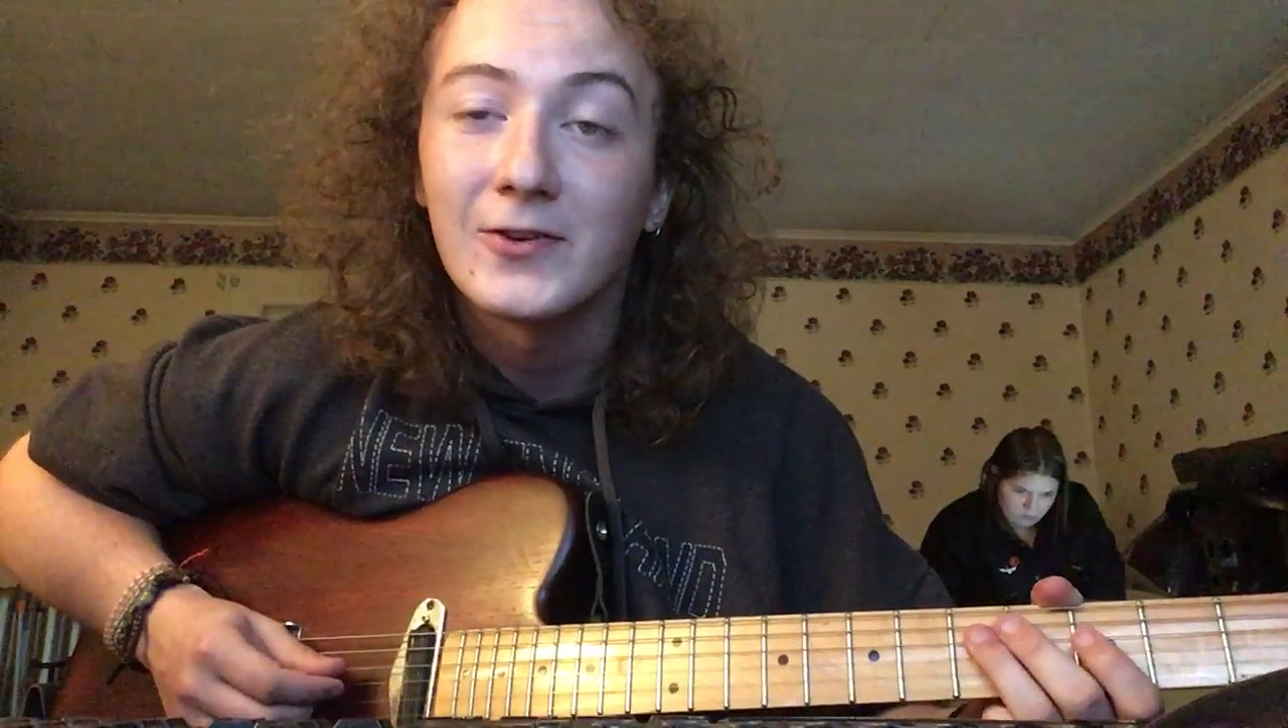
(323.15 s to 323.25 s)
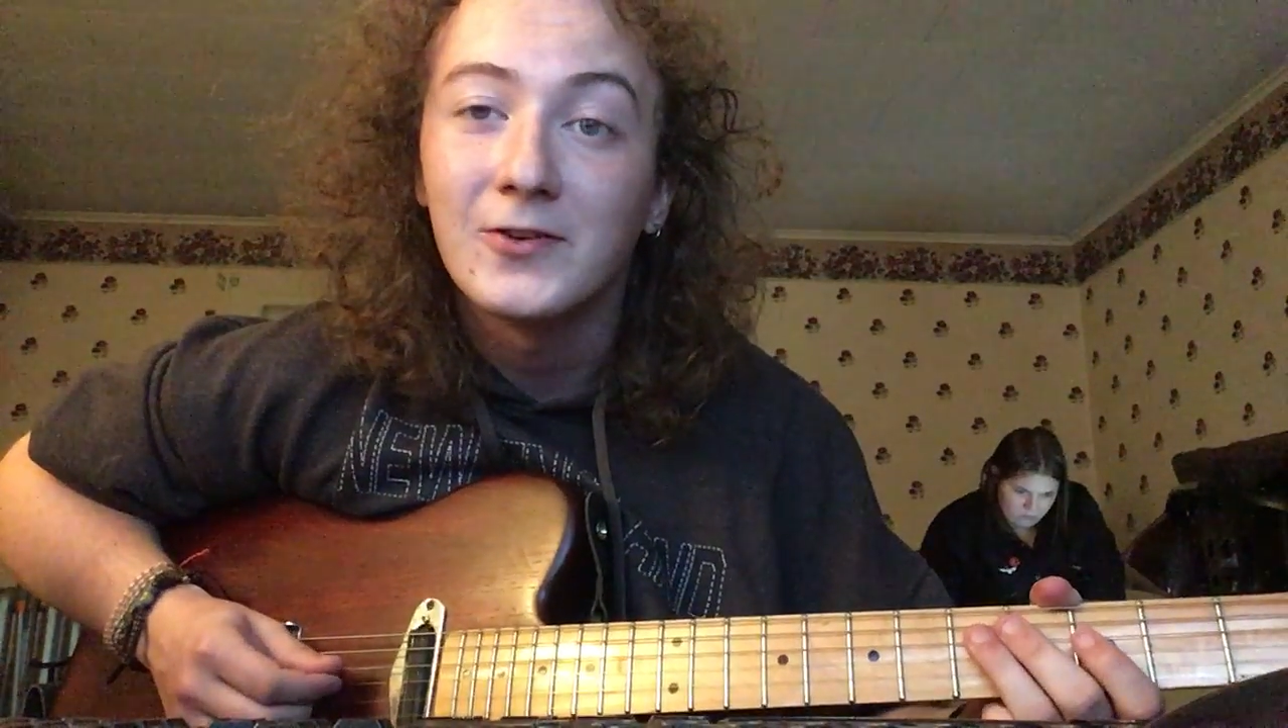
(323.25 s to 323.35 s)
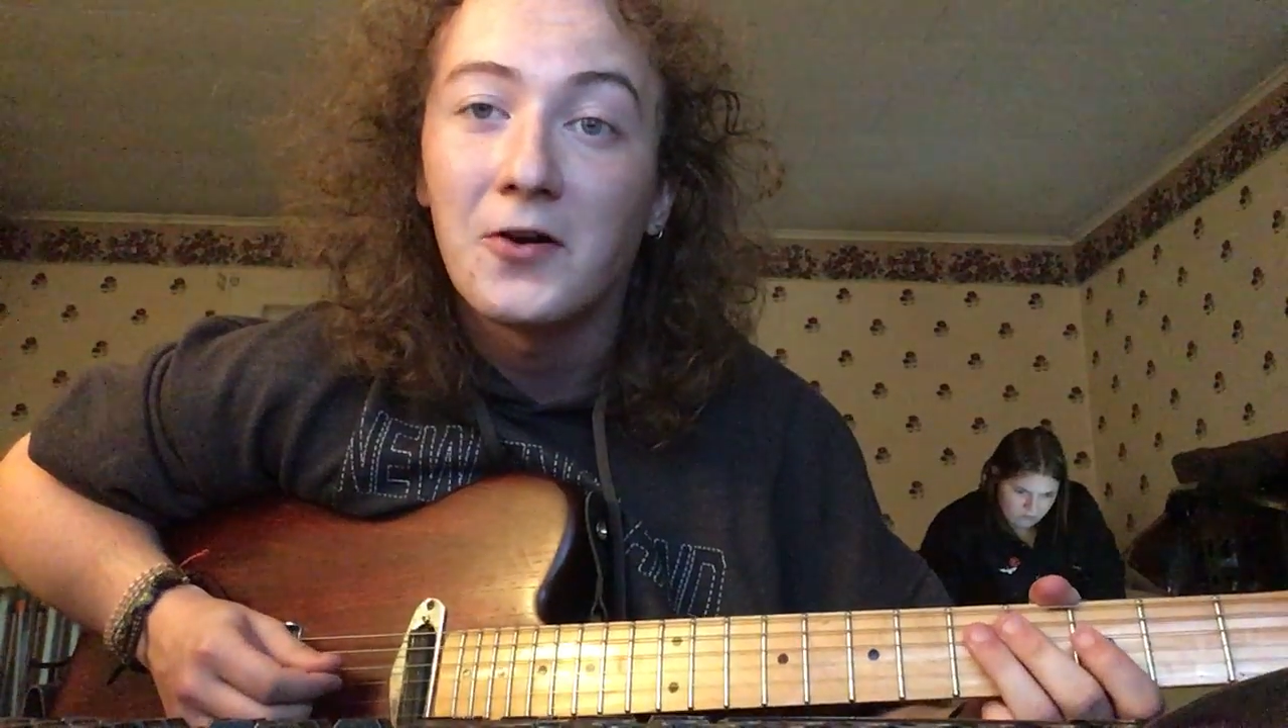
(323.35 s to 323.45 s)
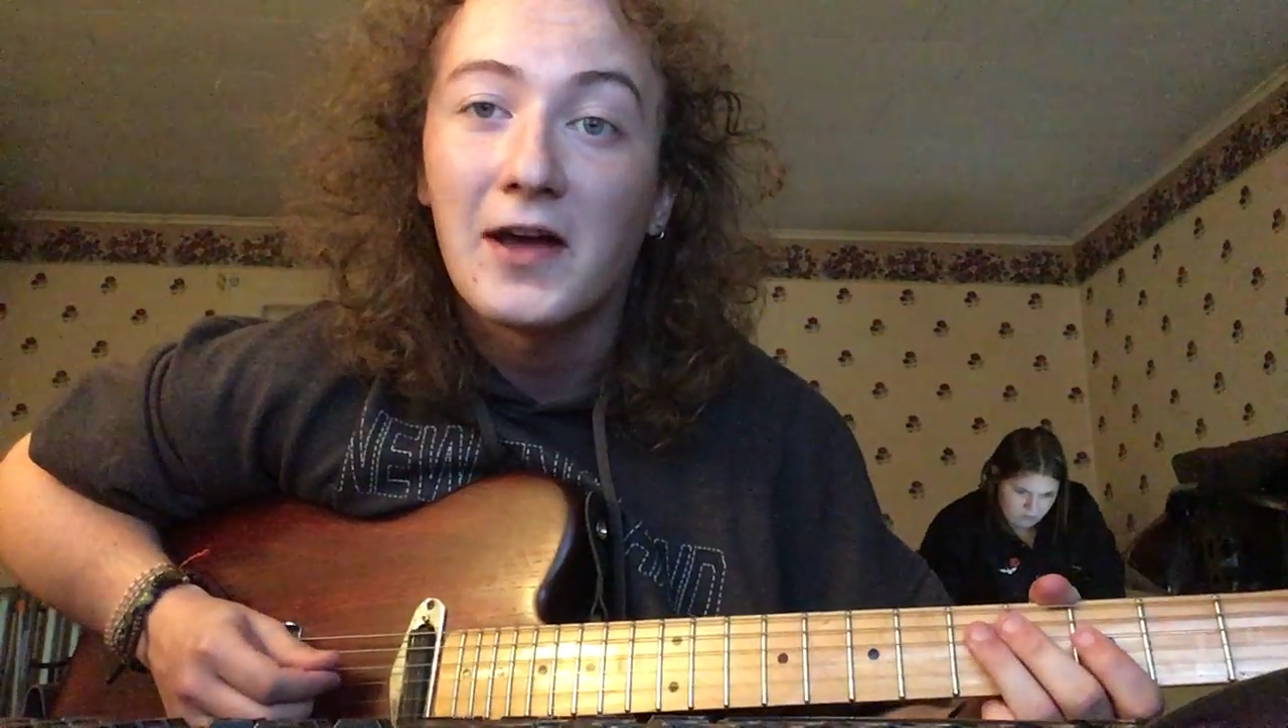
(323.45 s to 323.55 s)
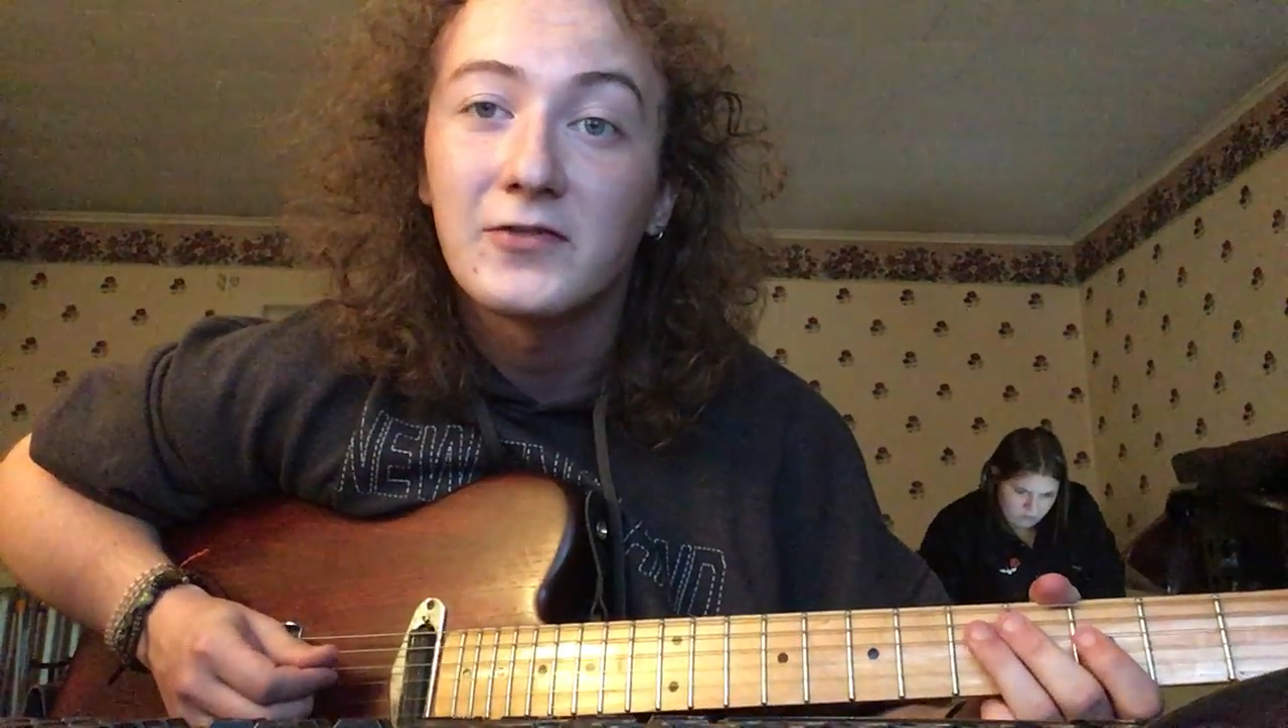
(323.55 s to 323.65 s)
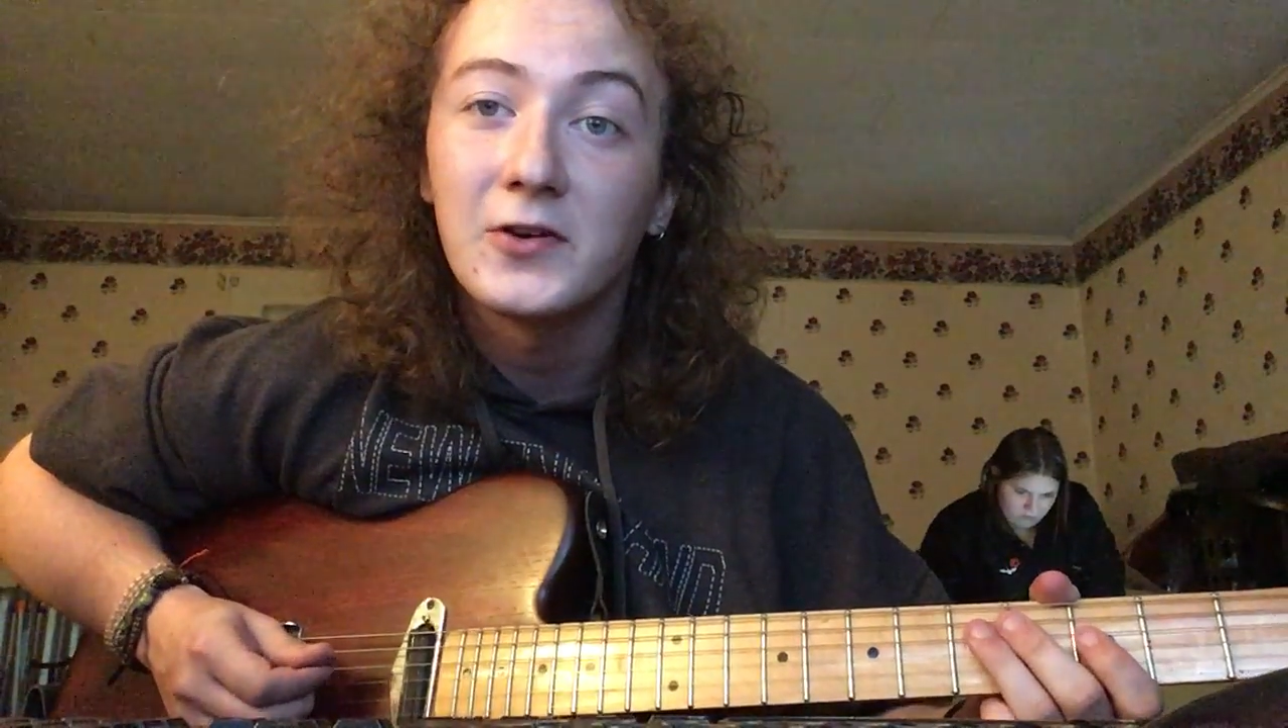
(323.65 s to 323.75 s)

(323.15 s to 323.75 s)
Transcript: You don't have to